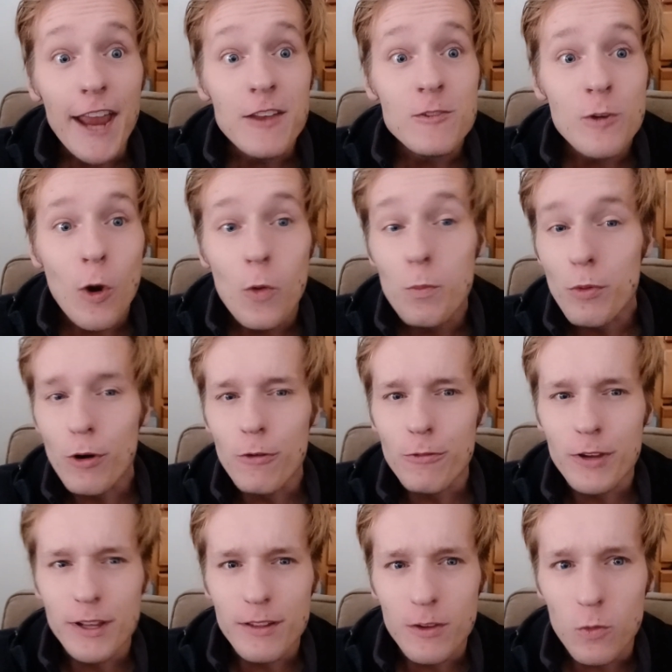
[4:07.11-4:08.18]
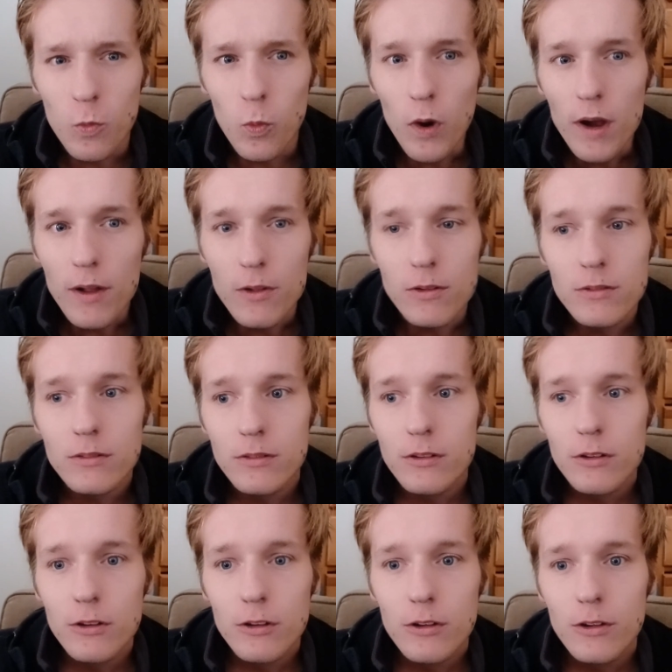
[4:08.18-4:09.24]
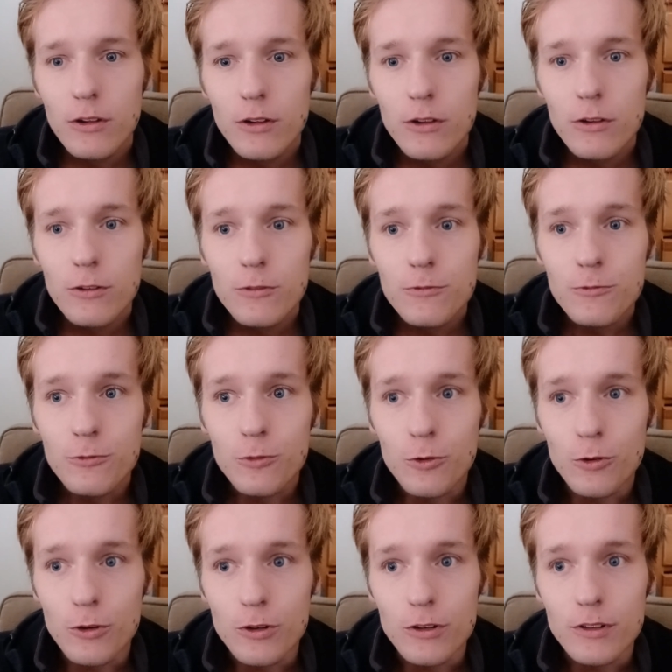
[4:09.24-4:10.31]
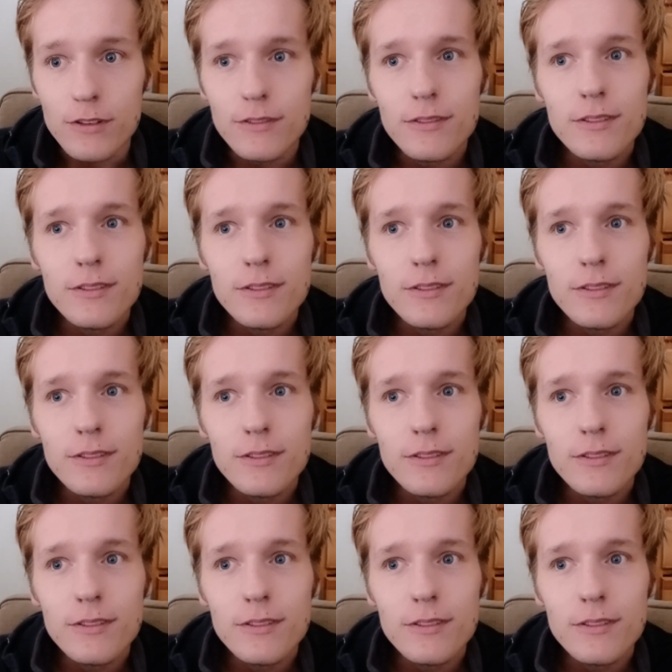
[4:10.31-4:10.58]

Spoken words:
know perfectly well for